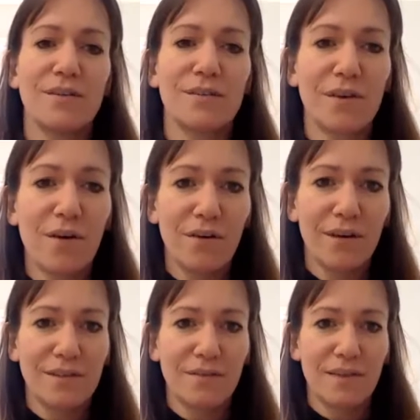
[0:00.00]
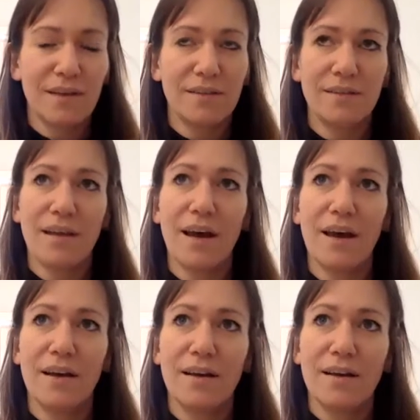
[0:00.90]
stories of things
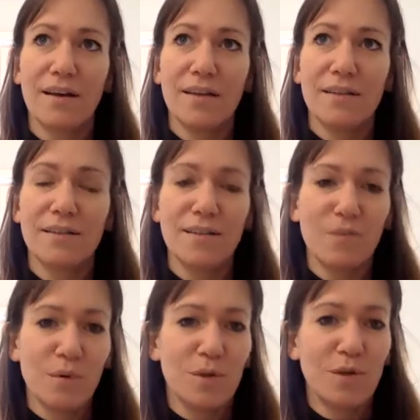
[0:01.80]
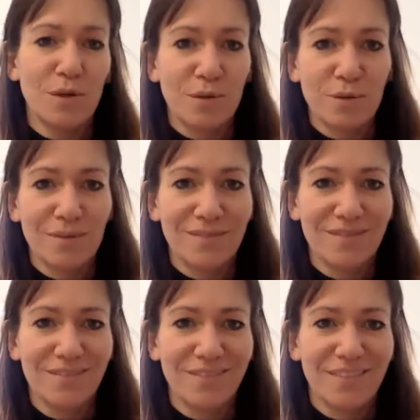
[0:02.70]
that Steve would do
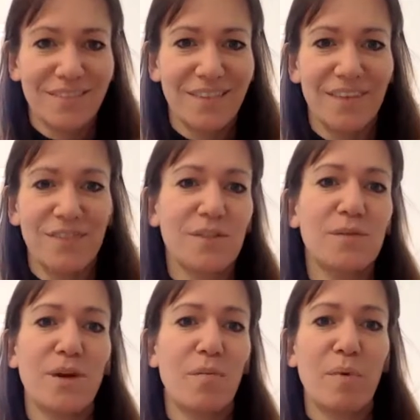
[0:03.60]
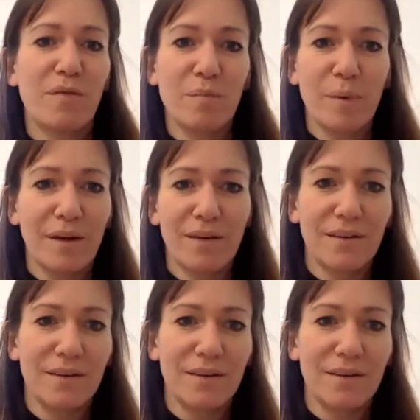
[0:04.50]
that are just above and beyond.